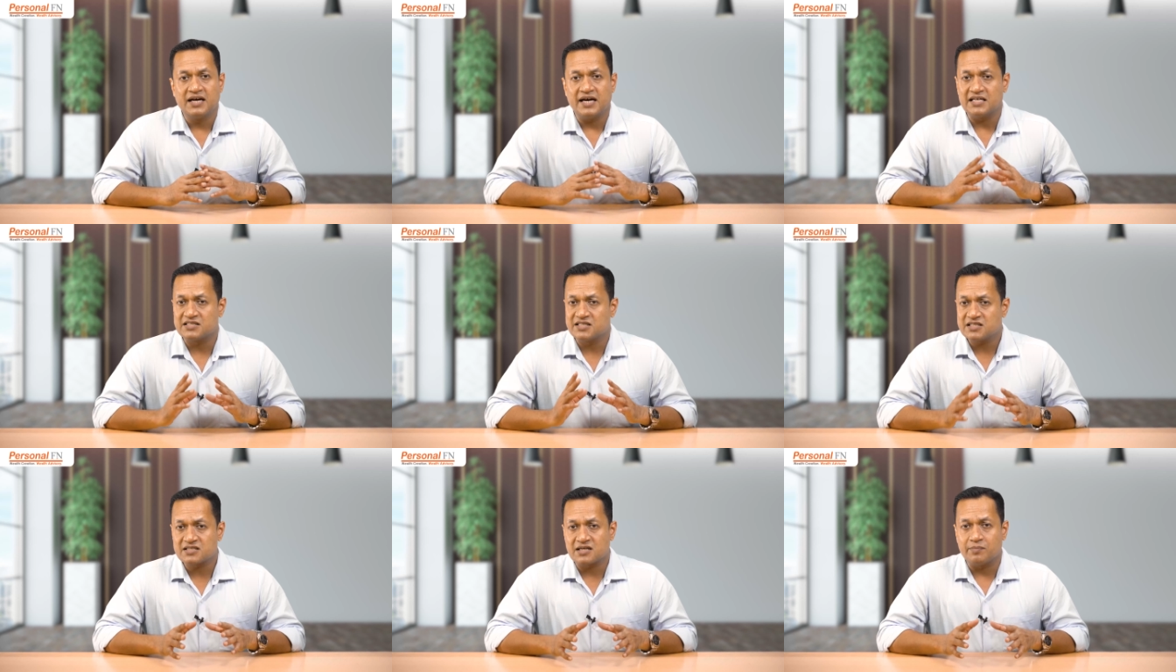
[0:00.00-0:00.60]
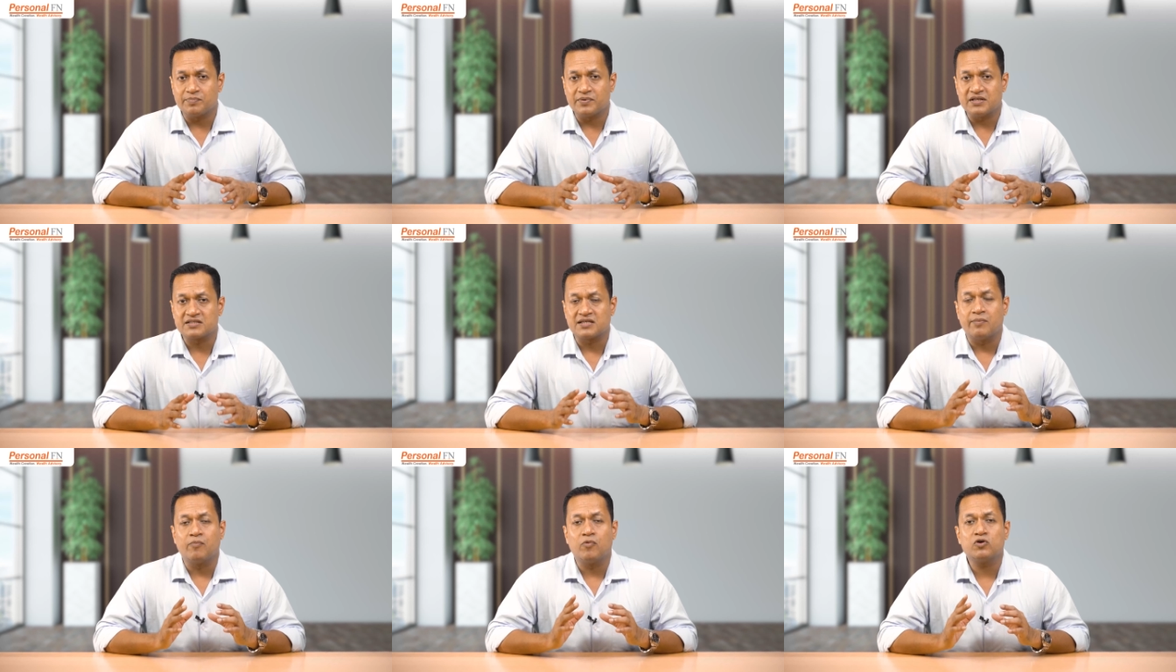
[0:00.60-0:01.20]
as these
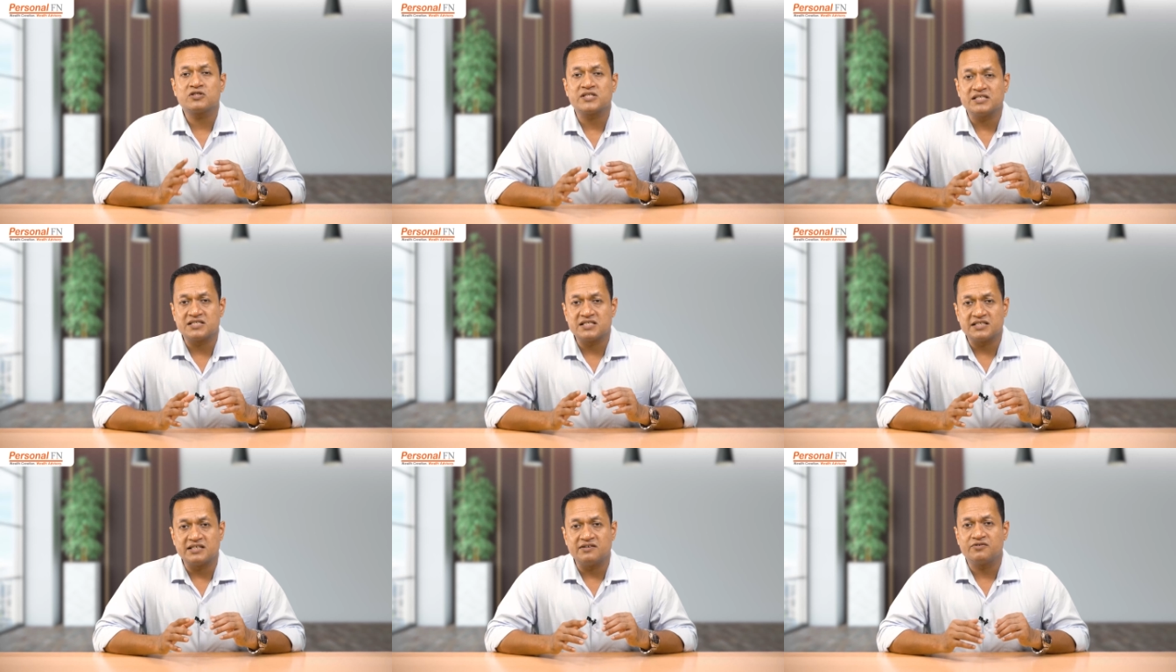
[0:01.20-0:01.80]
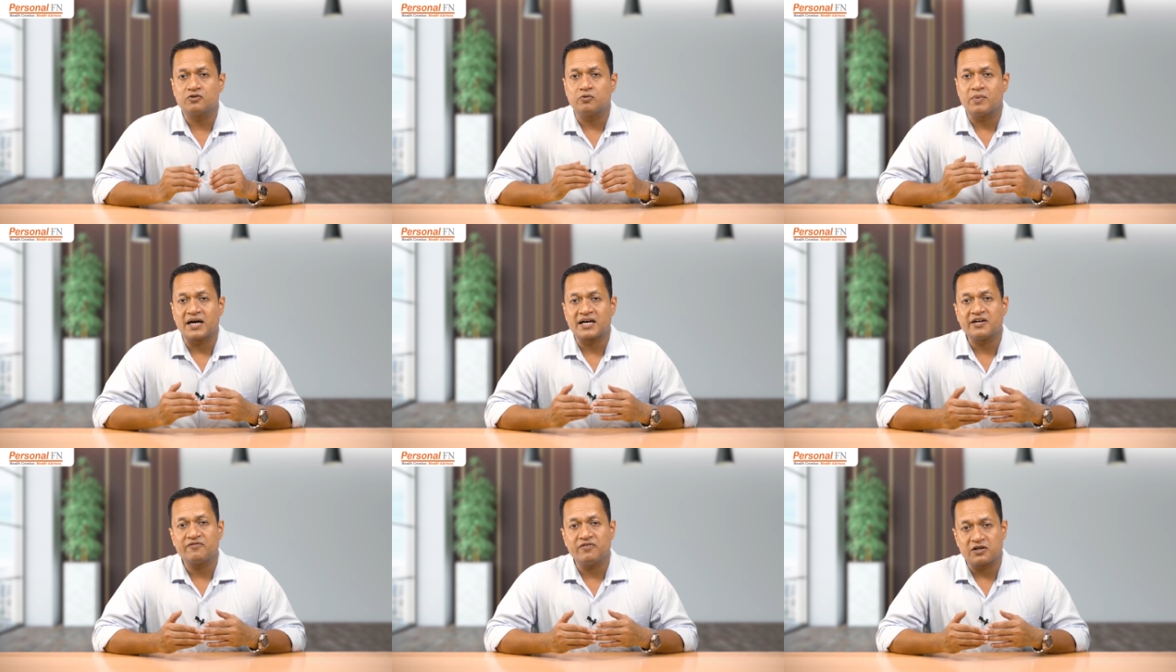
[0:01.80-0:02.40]
companies are more sensitive to
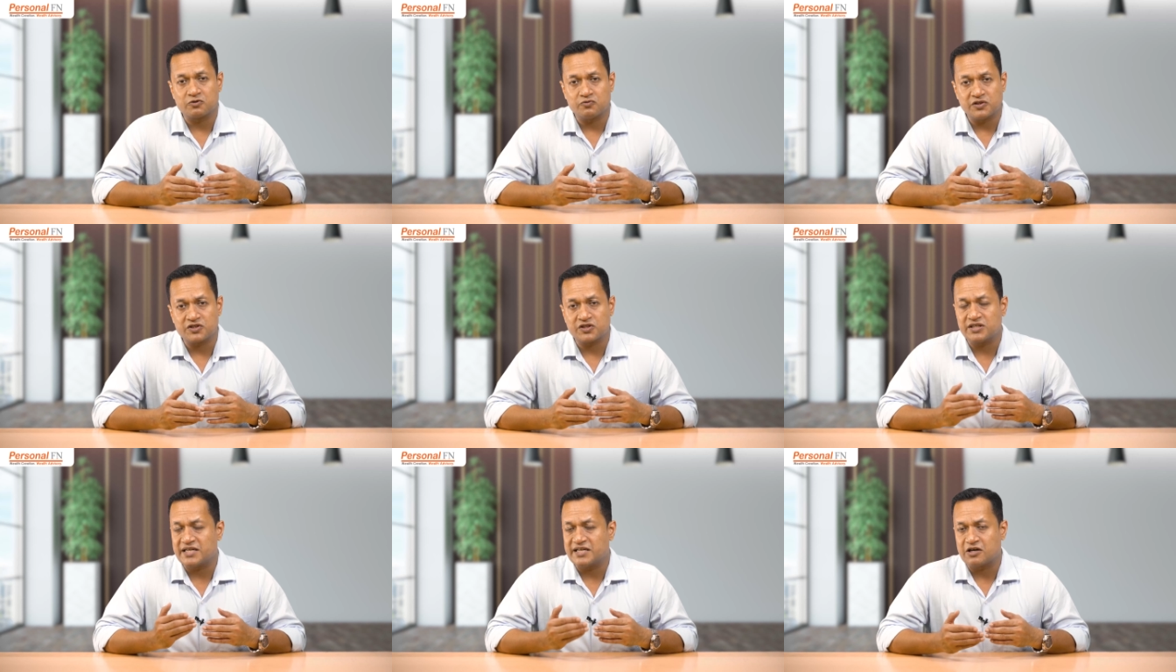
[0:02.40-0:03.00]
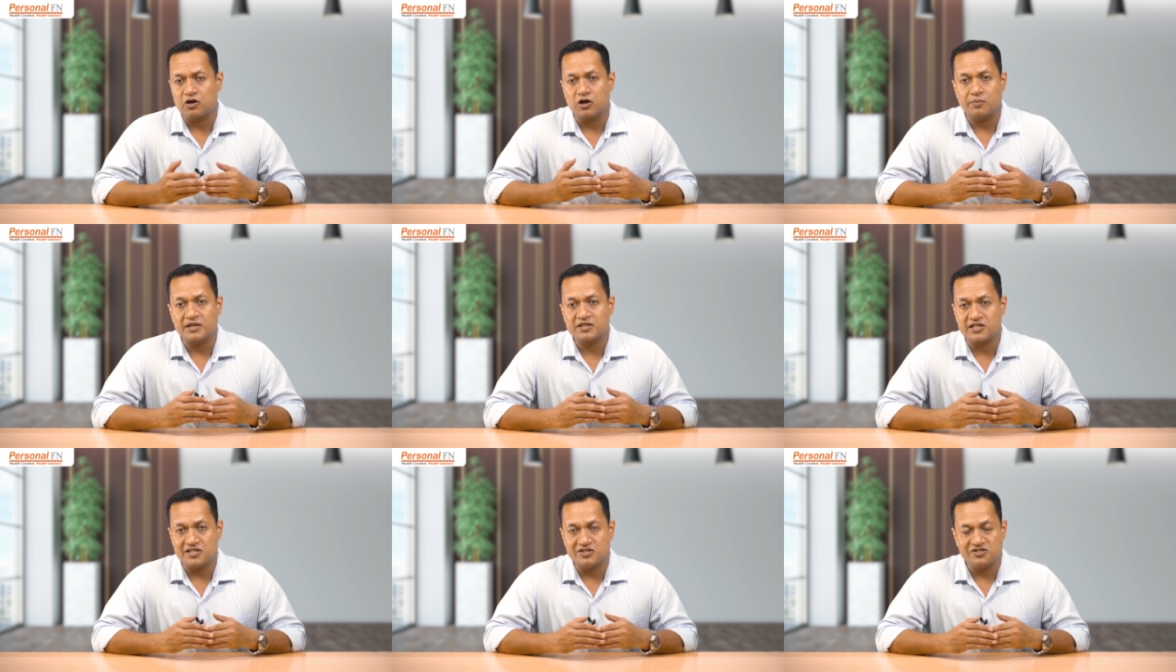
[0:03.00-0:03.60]
market fluctuation and
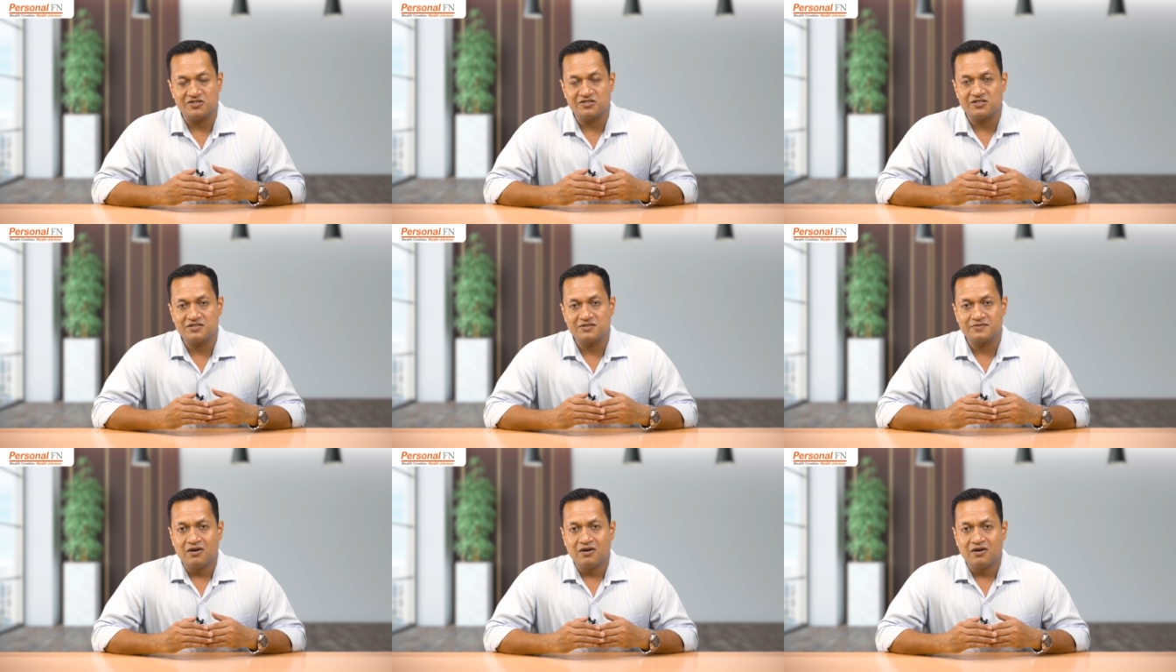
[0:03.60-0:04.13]
economic changes.